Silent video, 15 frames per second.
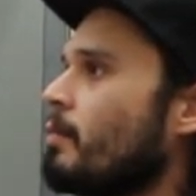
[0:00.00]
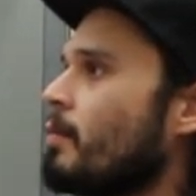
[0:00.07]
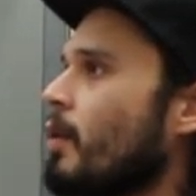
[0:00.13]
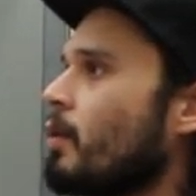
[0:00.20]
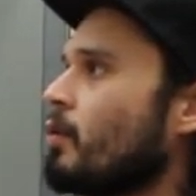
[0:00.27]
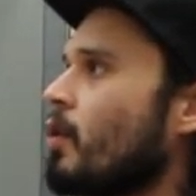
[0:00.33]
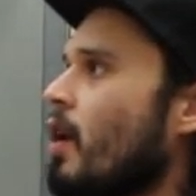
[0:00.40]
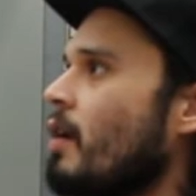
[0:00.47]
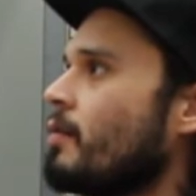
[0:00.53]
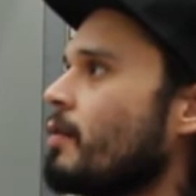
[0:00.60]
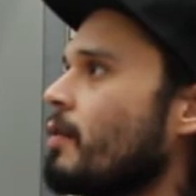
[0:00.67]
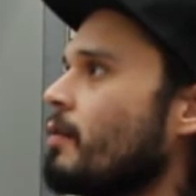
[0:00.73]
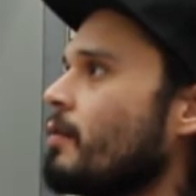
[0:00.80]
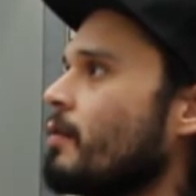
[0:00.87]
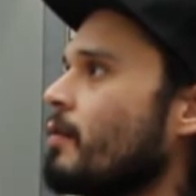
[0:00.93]
built off
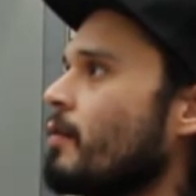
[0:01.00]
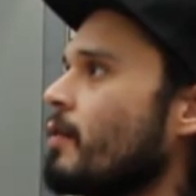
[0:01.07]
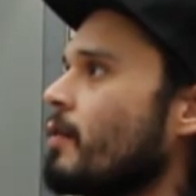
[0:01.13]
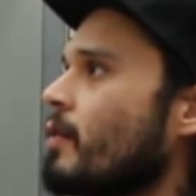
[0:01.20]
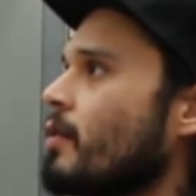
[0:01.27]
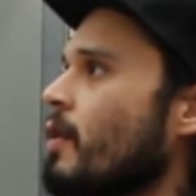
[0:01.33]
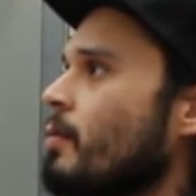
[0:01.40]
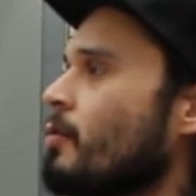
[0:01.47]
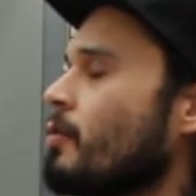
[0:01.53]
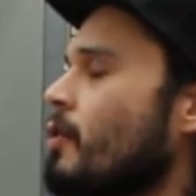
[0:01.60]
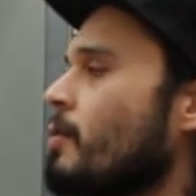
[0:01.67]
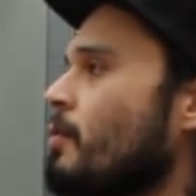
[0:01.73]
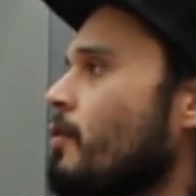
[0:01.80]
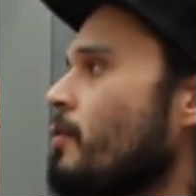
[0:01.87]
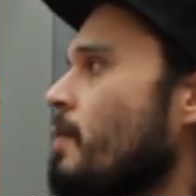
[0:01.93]
of some
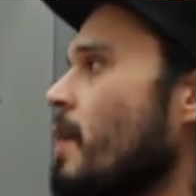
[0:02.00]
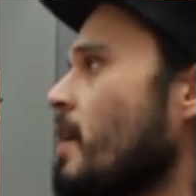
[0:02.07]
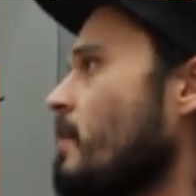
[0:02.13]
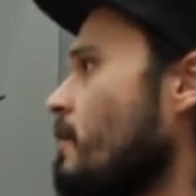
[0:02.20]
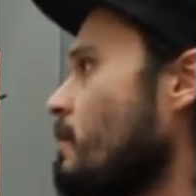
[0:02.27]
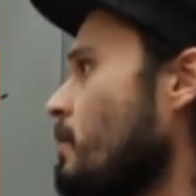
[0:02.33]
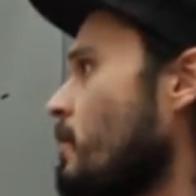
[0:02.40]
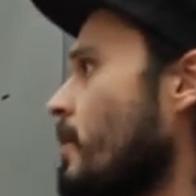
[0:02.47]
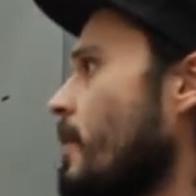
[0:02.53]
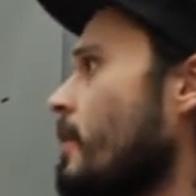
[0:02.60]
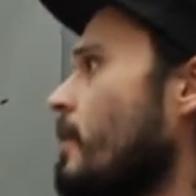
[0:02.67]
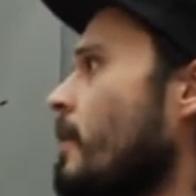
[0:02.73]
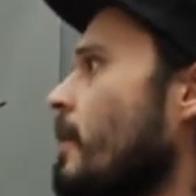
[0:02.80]
sort of perspective point.